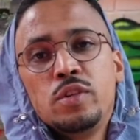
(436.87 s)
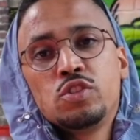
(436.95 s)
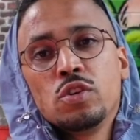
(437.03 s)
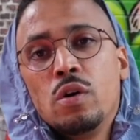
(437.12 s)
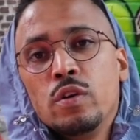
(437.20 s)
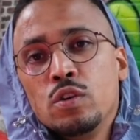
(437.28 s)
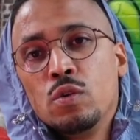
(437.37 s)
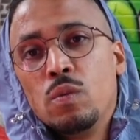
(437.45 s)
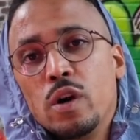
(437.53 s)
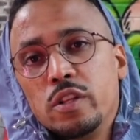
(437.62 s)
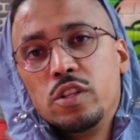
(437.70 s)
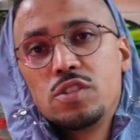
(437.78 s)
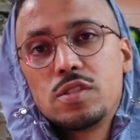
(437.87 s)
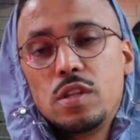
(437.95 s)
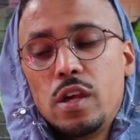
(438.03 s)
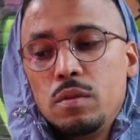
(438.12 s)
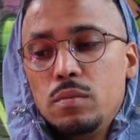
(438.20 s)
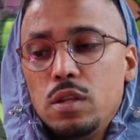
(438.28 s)
me show you what each
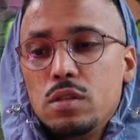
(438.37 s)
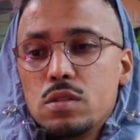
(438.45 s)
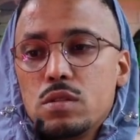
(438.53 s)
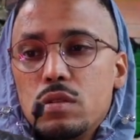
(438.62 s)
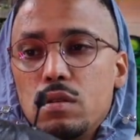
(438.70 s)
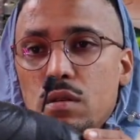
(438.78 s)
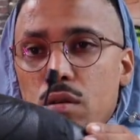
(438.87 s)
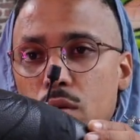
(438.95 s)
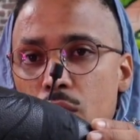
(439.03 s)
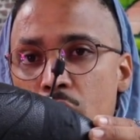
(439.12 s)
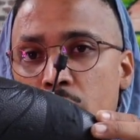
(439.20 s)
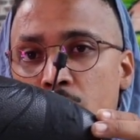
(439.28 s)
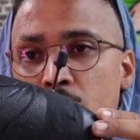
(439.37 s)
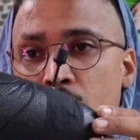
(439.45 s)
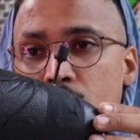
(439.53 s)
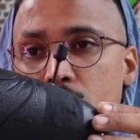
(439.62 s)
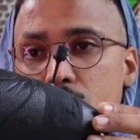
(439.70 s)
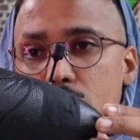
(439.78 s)
state means. Right
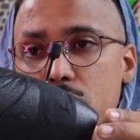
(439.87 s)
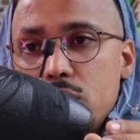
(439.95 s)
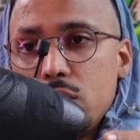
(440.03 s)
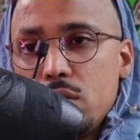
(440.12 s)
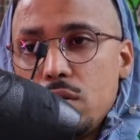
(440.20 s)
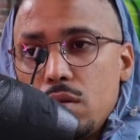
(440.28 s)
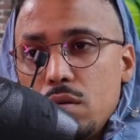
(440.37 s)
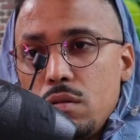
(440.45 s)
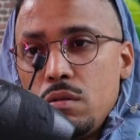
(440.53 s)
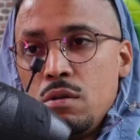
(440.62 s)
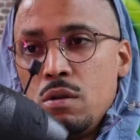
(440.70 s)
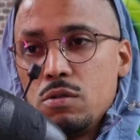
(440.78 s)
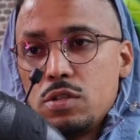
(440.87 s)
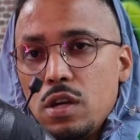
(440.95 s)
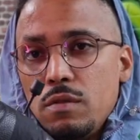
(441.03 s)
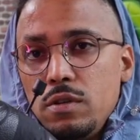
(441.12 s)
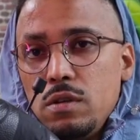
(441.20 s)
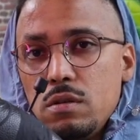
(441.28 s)
now it's nose
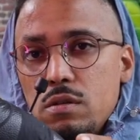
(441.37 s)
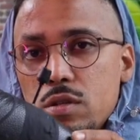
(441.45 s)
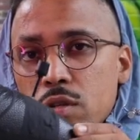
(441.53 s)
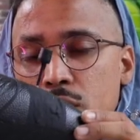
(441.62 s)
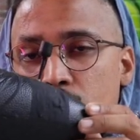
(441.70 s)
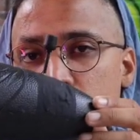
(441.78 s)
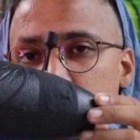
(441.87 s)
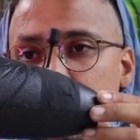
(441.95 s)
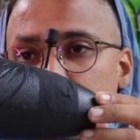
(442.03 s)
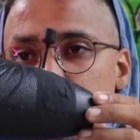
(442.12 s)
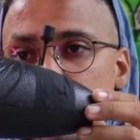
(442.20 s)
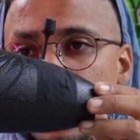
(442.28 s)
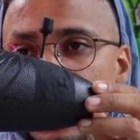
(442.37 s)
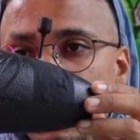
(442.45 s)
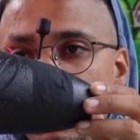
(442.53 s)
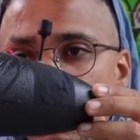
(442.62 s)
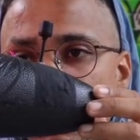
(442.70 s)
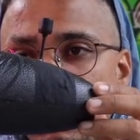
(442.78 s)
heavy. It's in a nose heavy
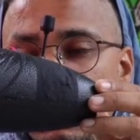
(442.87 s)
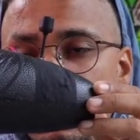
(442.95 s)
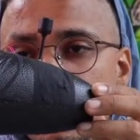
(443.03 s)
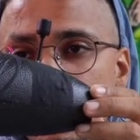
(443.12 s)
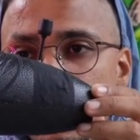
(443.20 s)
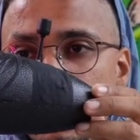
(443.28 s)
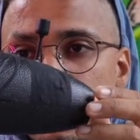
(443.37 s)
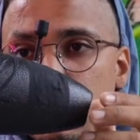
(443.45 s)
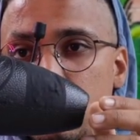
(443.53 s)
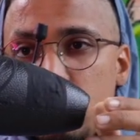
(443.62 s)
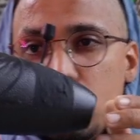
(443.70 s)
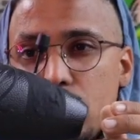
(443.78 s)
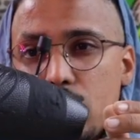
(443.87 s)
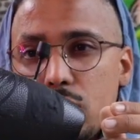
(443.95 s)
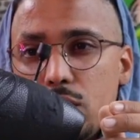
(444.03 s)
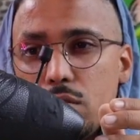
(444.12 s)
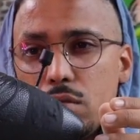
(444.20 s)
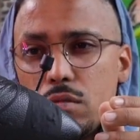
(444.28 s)
state. You see, it
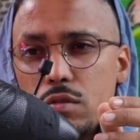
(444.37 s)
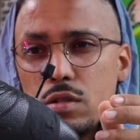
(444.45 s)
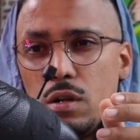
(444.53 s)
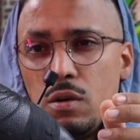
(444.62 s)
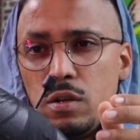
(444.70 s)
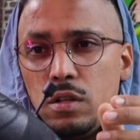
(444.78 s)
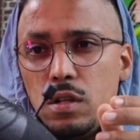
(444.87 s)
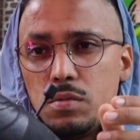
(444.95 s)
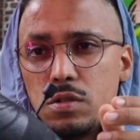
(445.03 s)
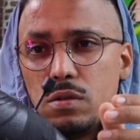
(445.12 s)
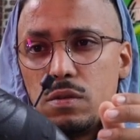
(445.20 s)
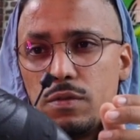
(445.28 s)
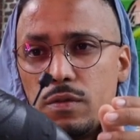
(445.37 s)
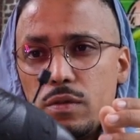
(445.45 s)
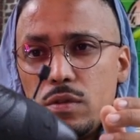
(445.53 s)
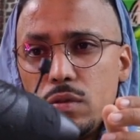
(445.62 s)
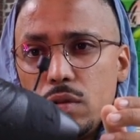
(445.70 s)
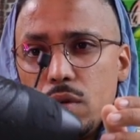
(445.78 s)
slowly dips to the,
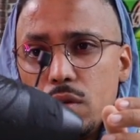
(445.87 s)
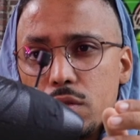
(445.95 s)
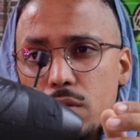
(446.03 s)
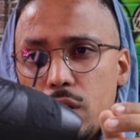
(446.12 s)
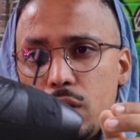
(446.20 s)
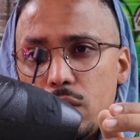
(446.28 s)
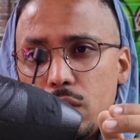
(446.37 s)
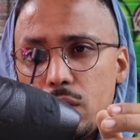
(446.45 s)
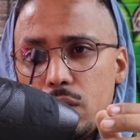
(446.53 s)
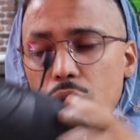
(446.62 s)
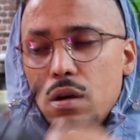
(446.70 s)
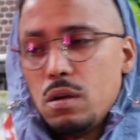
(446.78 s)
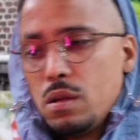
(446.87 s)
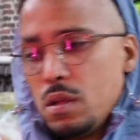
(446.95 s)
to the nose, right? Yeah.